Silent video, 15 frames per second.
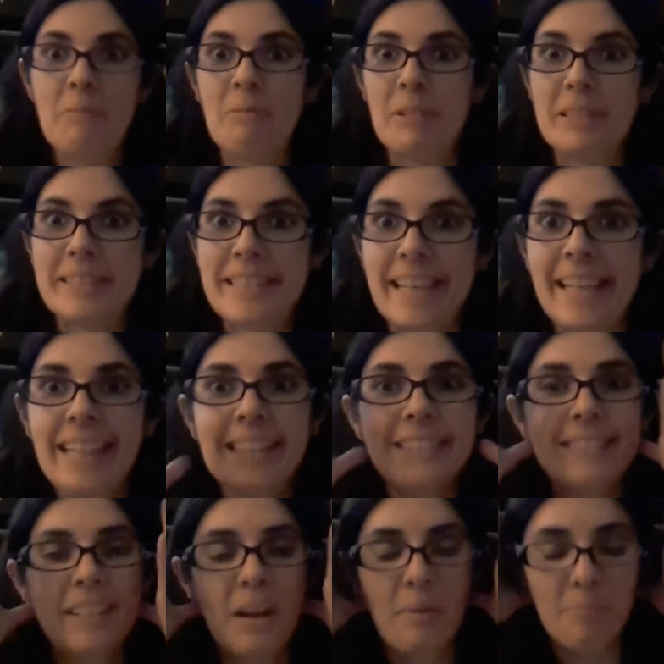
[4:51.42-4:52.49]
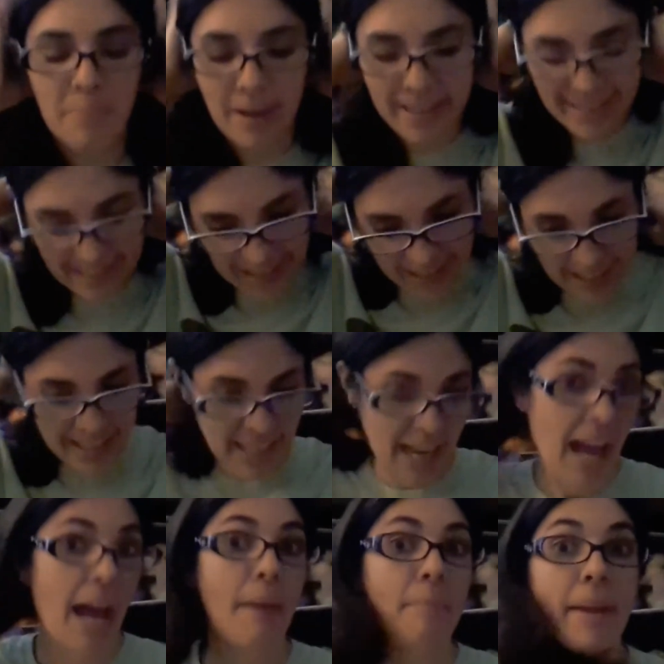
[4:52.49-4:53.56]
We'll see, but
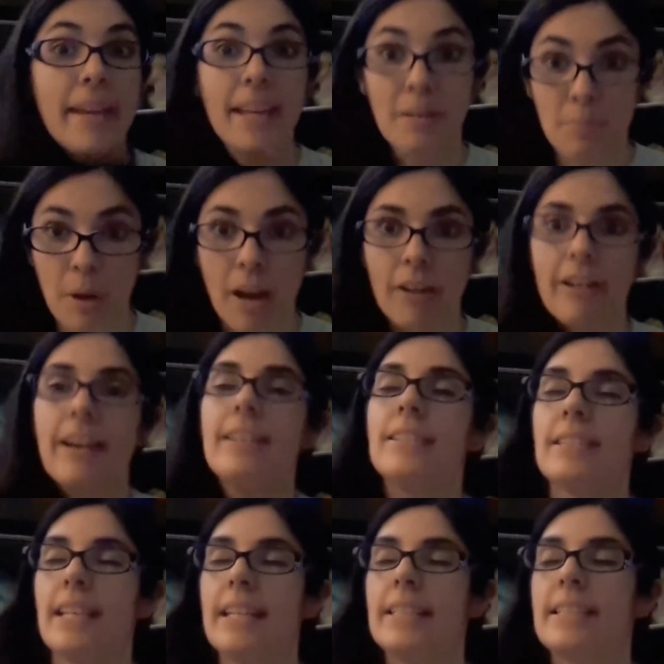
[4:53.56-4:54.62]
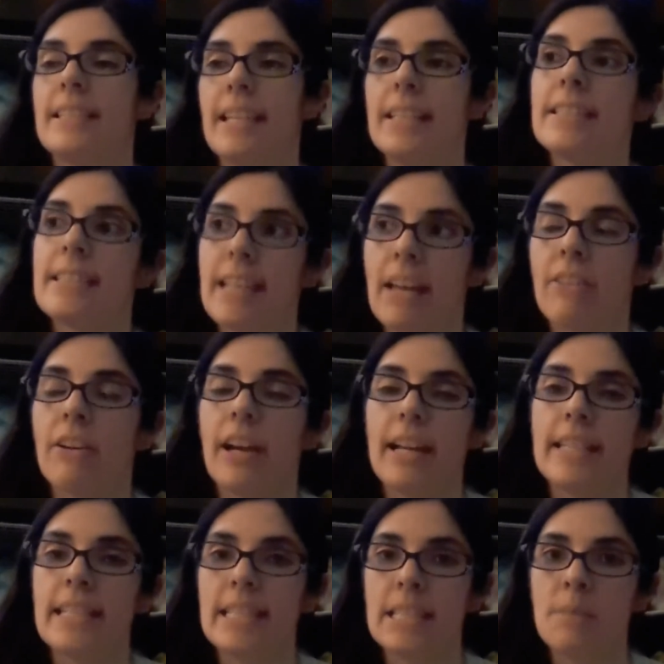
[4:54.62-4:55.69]
I'm making progress. It's down there.
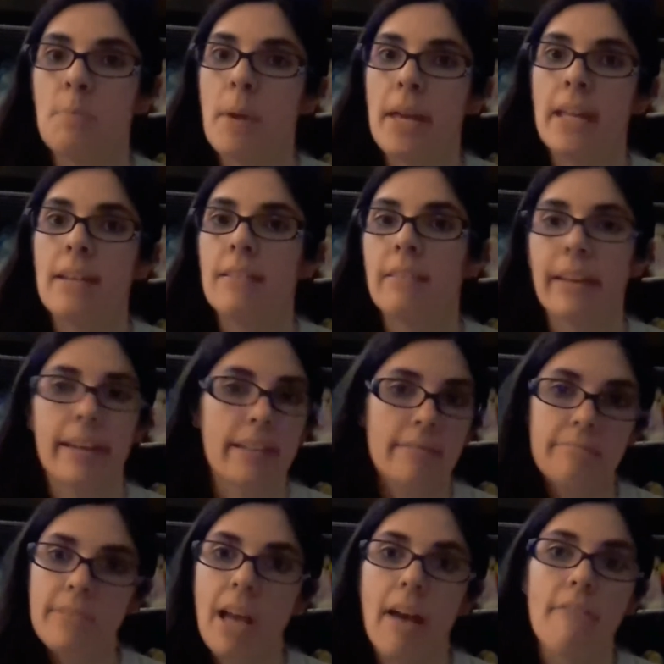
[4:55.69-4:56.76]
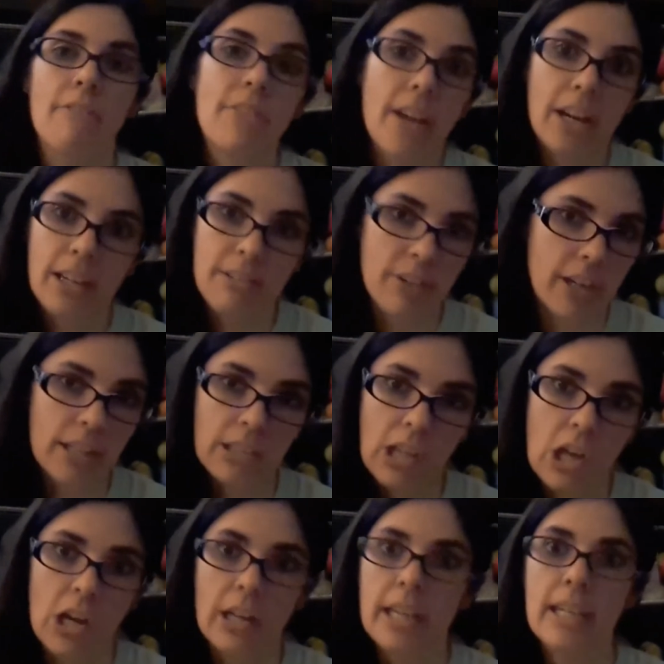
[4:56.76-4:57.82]
I did spin, like, not very, very
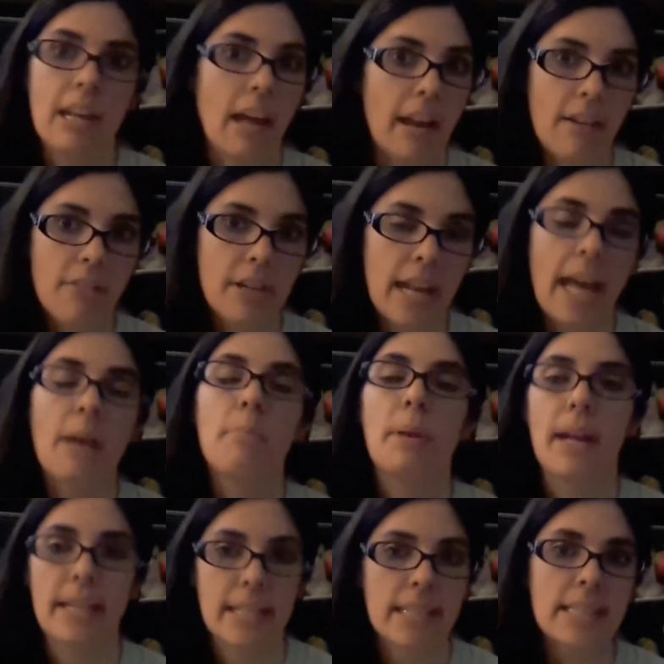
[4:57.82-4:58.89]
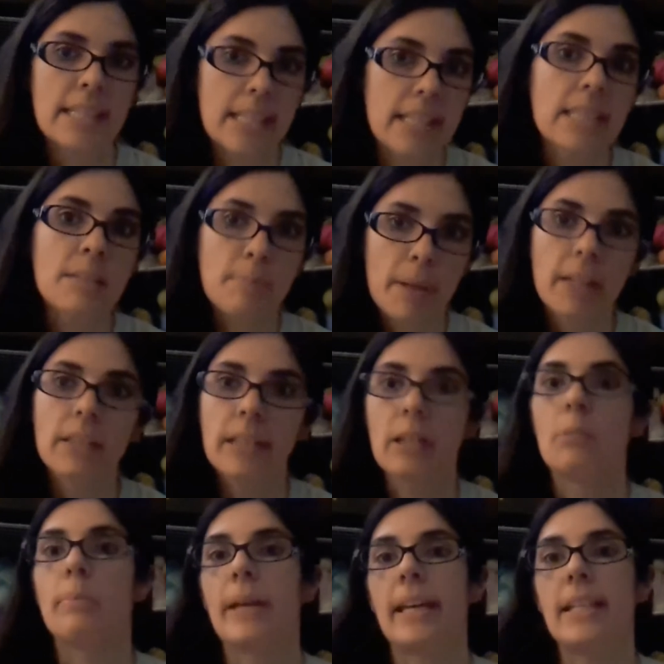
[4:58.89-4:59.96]
long and not every day, but I did sit and spin a
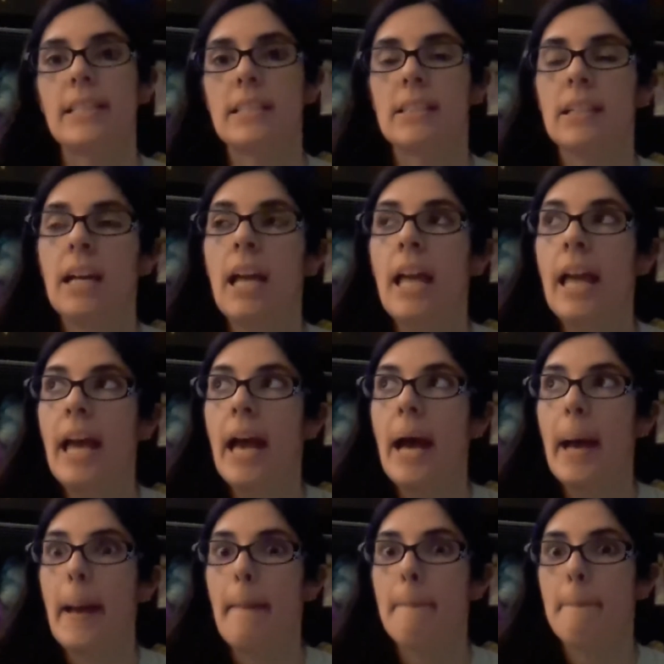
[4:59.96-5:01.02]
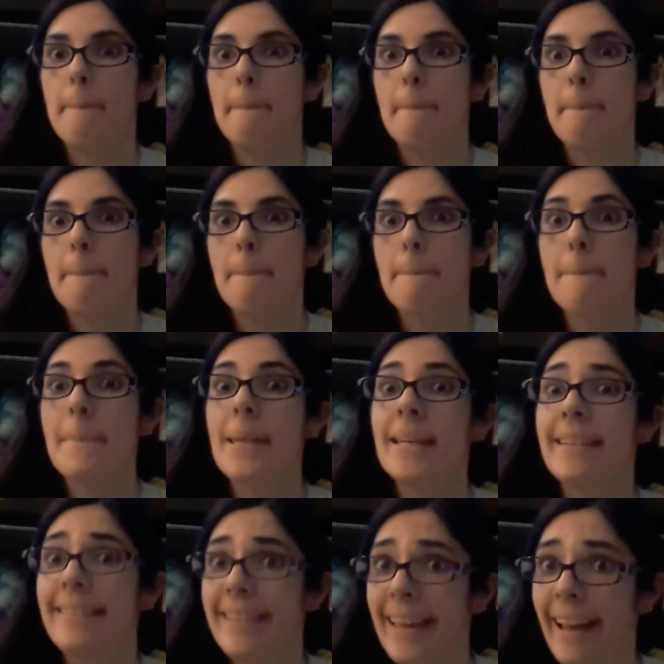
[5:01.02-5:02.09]
little bit.
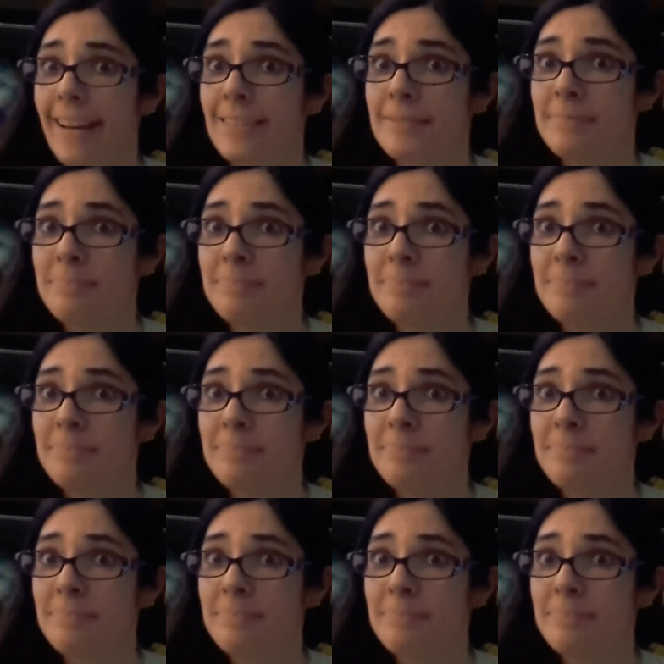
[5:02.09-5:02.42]
Yeah.